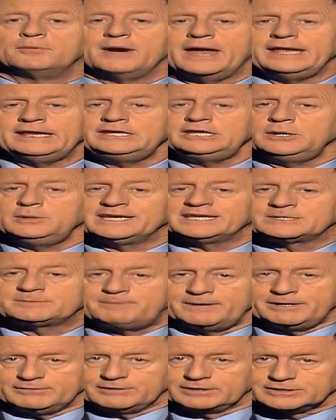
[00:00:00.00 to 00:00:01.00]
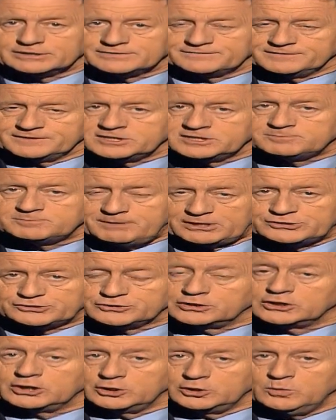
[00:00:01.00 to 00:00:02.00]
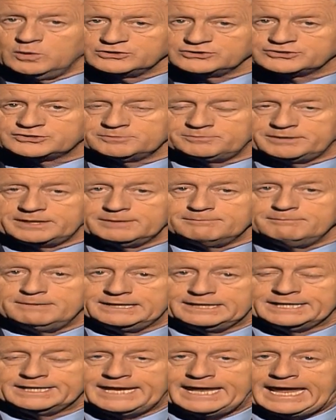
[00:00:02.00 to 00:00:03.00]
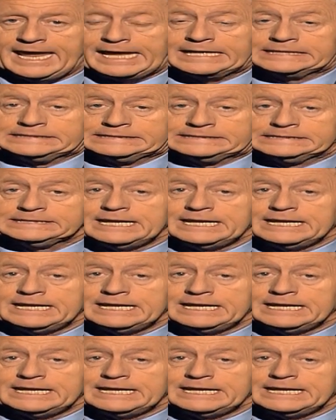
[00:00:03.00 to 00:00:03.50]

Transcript: Brand new experience for this special Who Wants to Be a Millionaire.